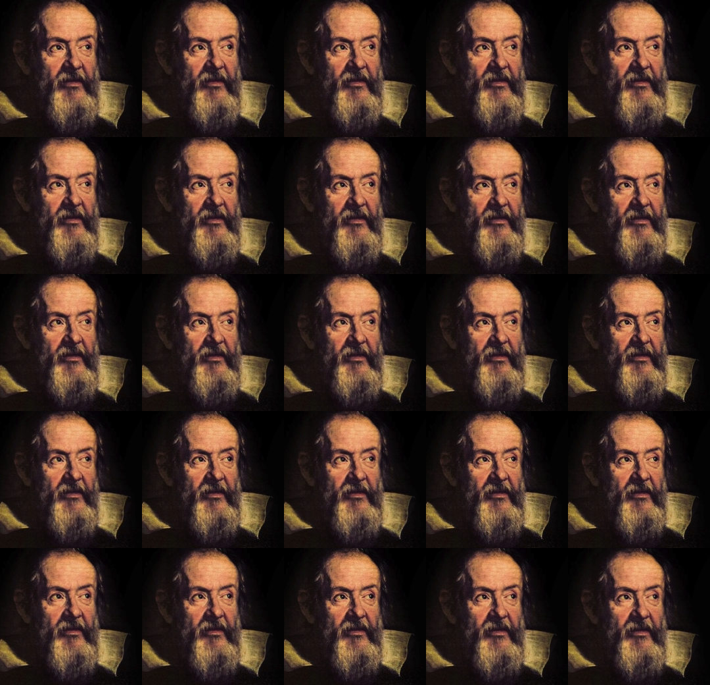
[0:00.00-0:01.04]

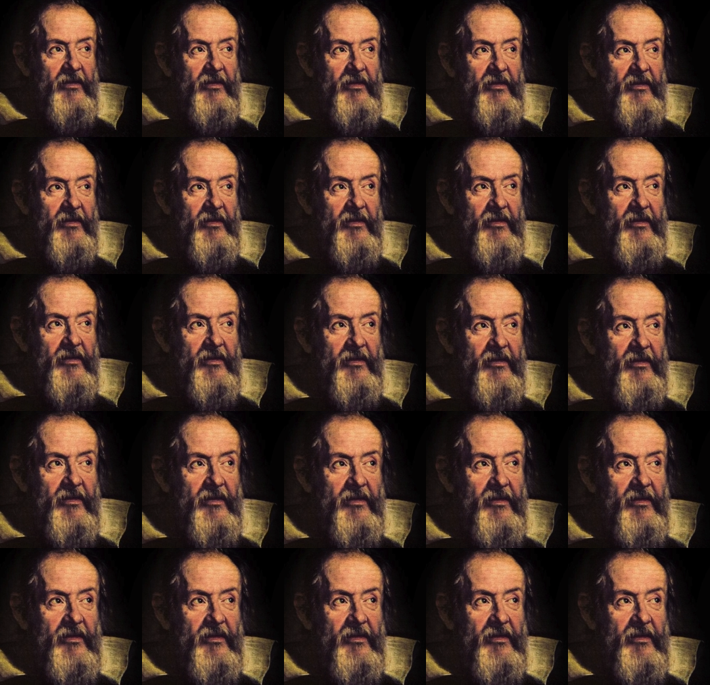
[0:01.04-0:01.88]
Nobody speaks.